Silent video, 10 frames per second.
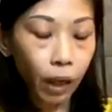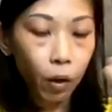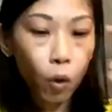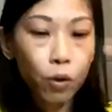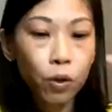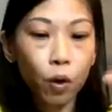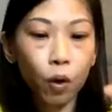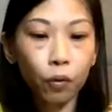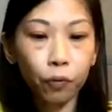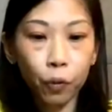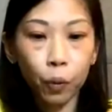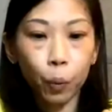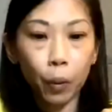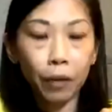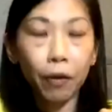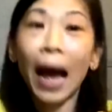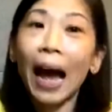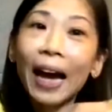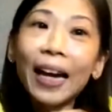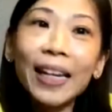Also food with
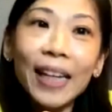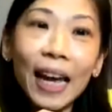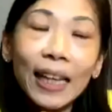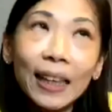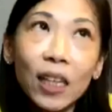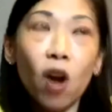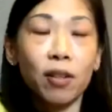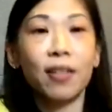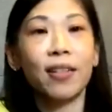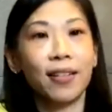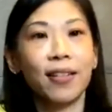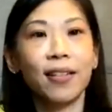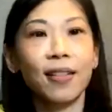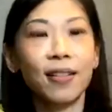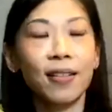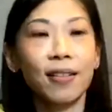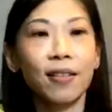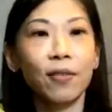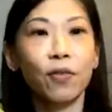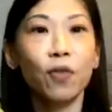high antioxidants,
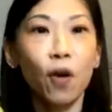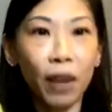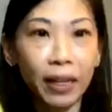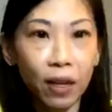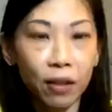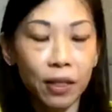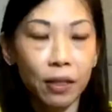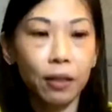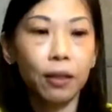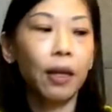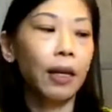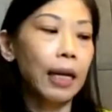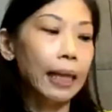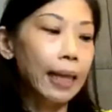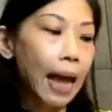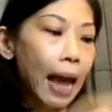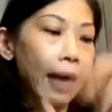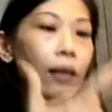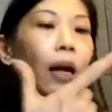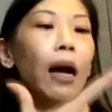full of antioxidant.
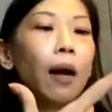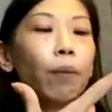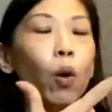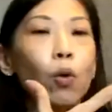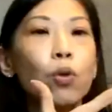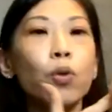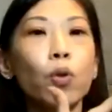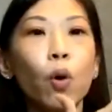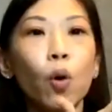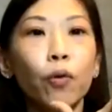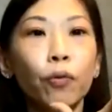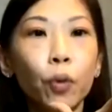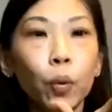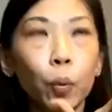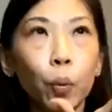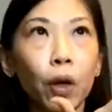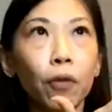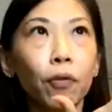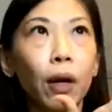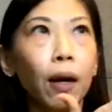Then also food
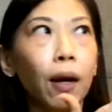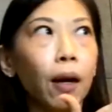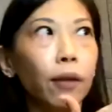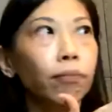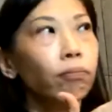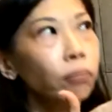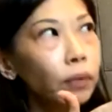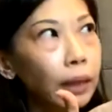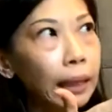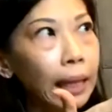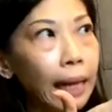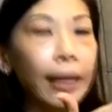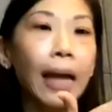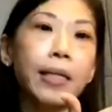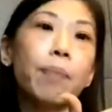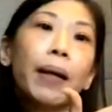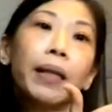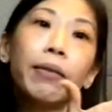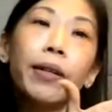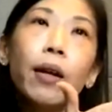with lactic acid
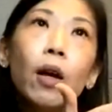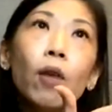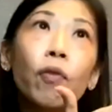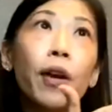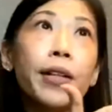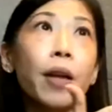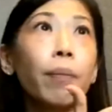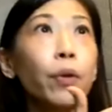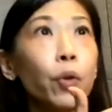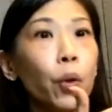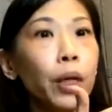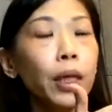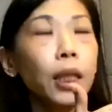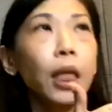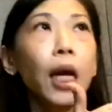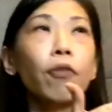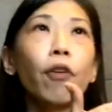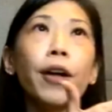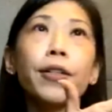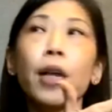bacteria, for example yogurt,
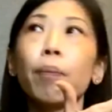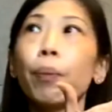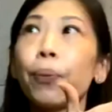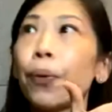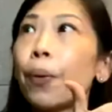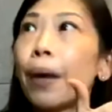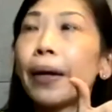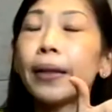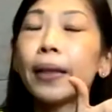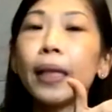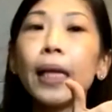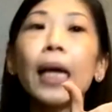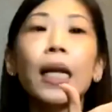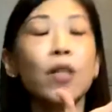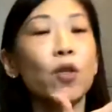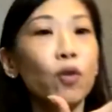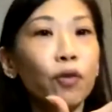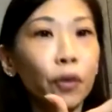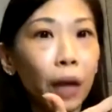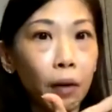for example probiotic, that's good
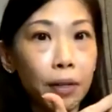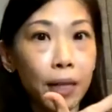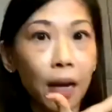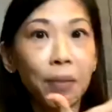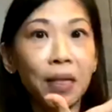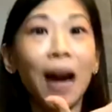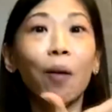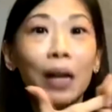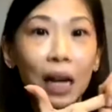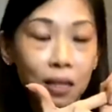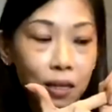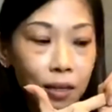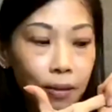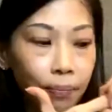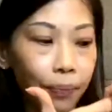for our tummy, our guts.